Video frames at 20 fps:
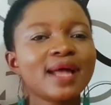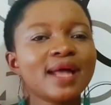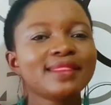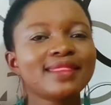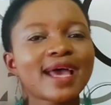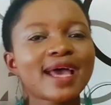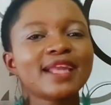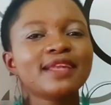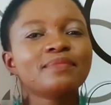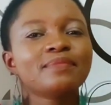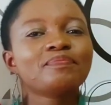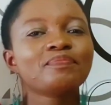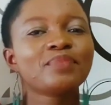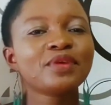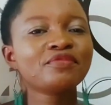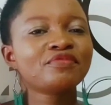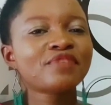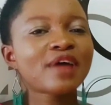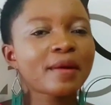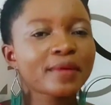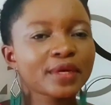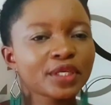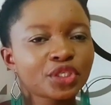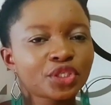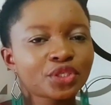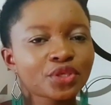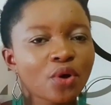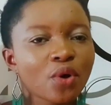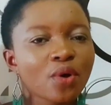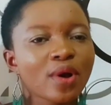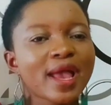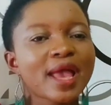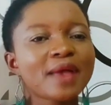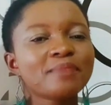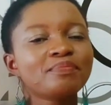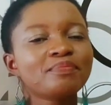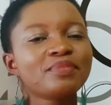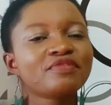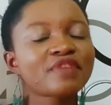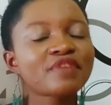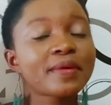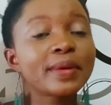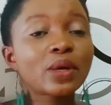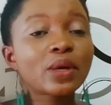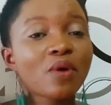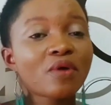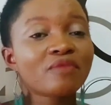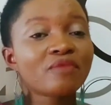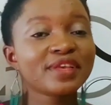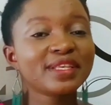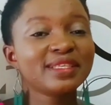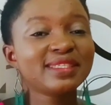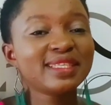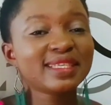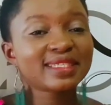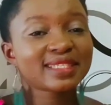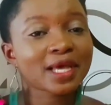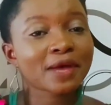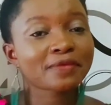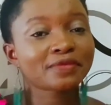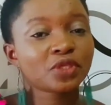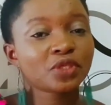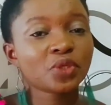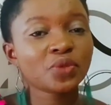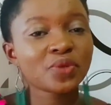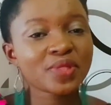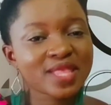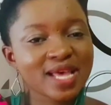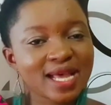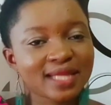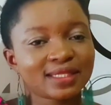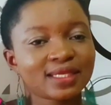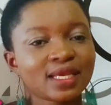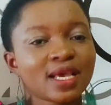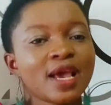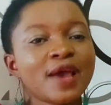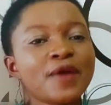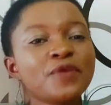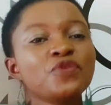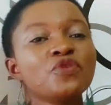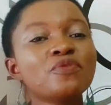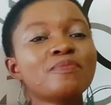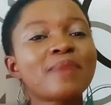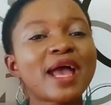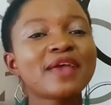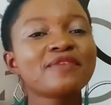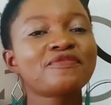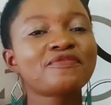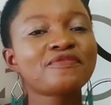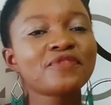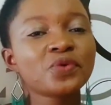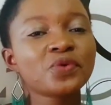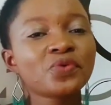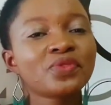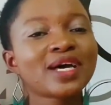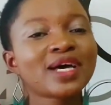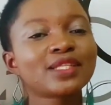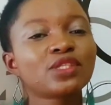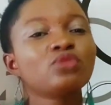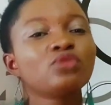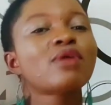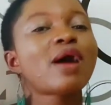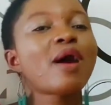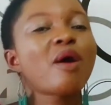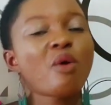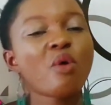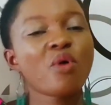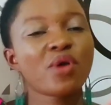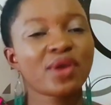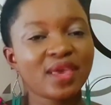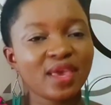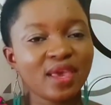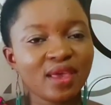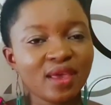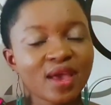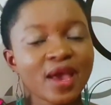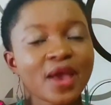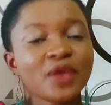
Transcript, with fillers: then be very sure and be very convinced this afternoon that you might feel that you are okay.